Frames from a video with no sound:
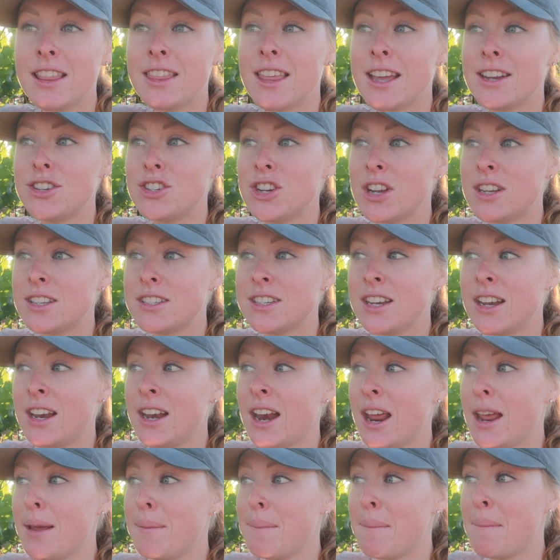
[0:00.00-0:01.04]
They just did
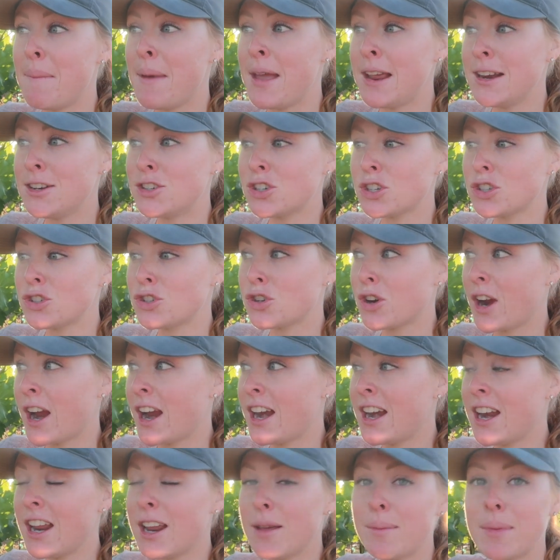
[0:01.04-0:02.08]
a major
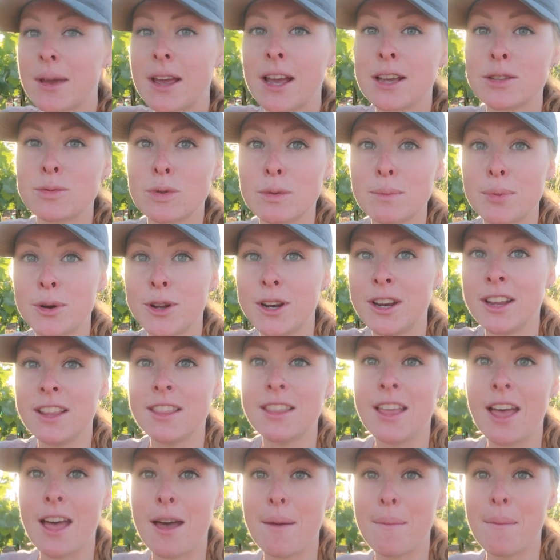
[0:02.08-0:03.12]
training because we're putting
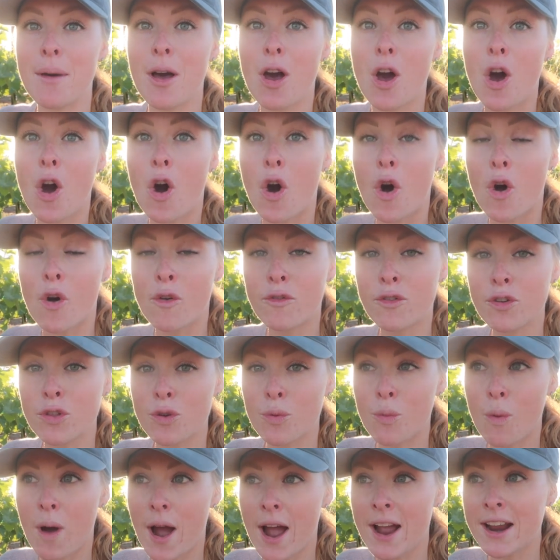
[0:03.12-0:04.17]
them over the
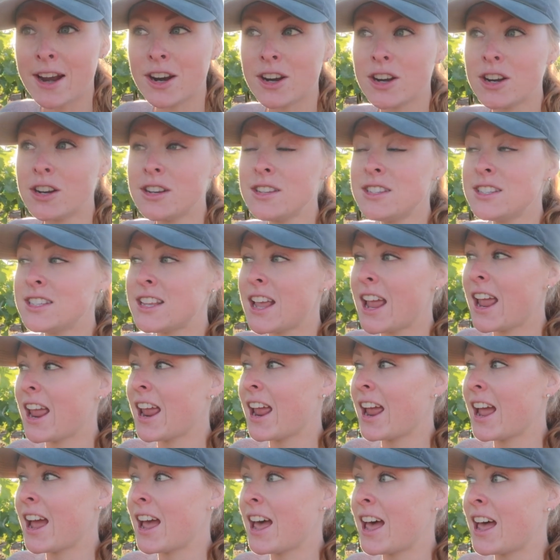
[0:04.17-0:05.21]
wires,
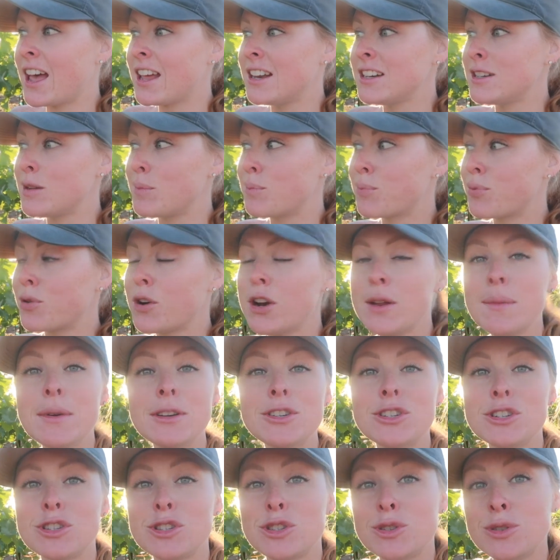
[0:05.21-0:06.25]
and pretty
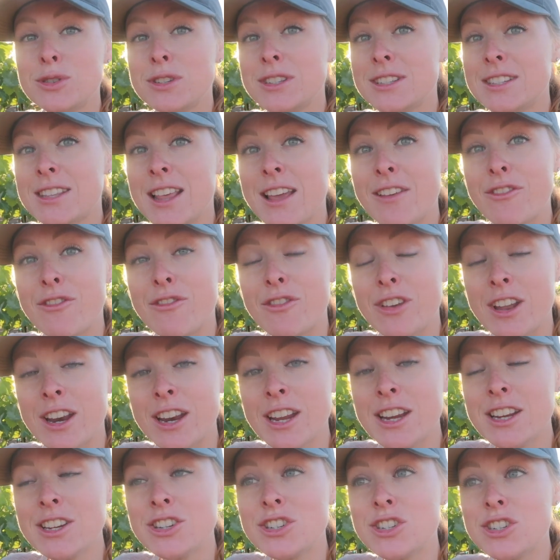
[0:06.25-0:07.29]
much as soon as they
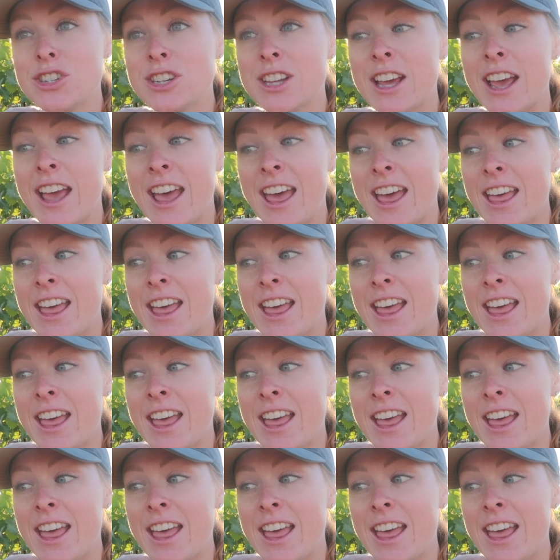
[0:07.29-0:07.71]
finished,